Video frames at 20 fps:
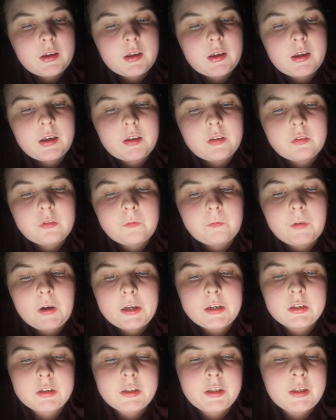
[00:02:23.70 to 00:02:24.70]
And
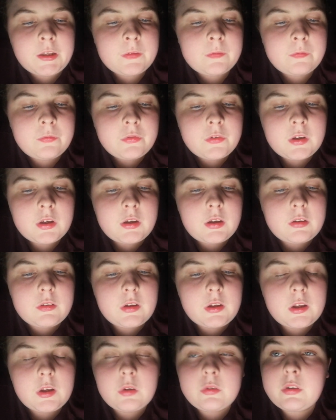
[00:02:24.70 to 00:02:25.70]
finally,
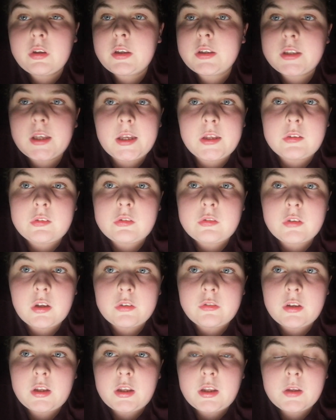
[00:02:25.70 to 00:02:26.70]
here's a case
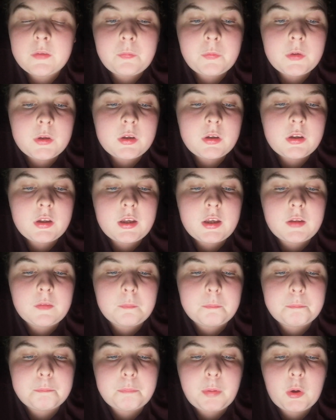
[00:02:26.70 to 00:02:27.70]
study
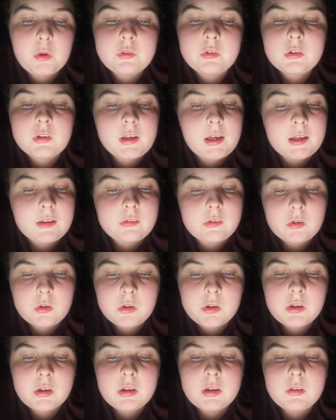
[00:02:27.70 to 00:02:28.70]
in
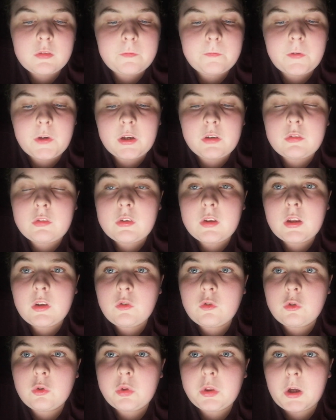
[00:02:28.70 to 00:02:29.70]
Boscastle floods in
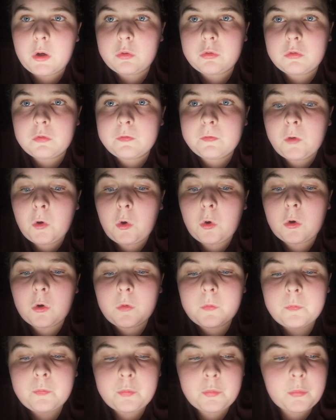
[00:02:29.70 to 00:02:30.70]
2004.
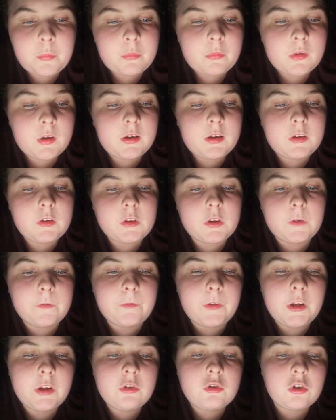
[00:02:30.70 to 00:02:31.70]
The
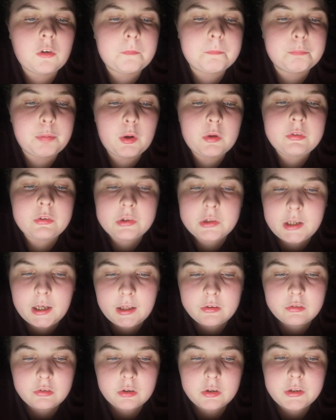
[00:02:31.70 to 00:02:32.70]
village of
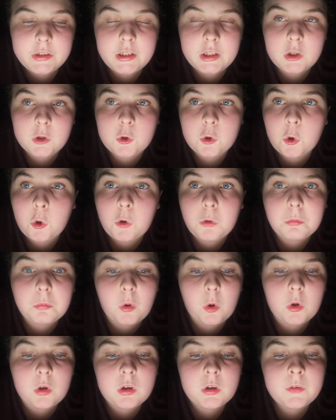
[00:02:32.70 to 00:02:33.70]
Boscastle in
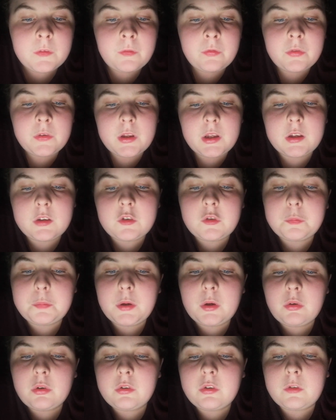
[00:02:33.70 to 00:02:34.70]
Cornwall
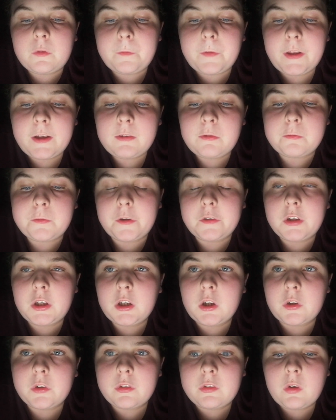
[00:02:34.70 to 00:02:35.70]
experienced flash flooding
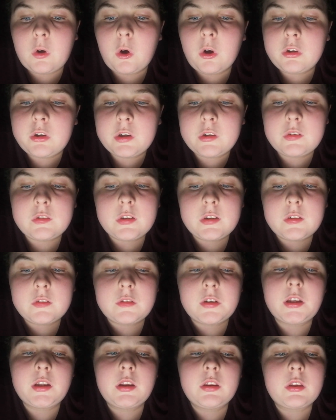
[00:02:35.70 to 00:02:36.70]
on August
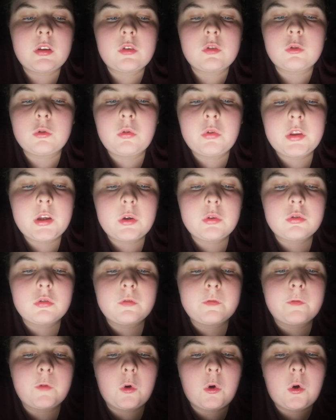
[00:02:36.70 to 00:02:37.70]
16,
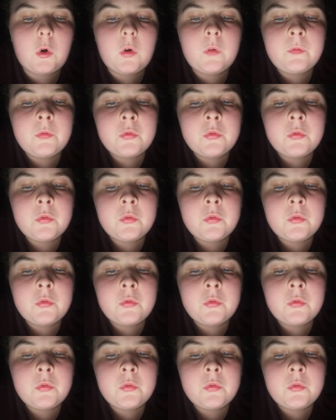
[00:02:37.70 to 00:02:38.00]
2004,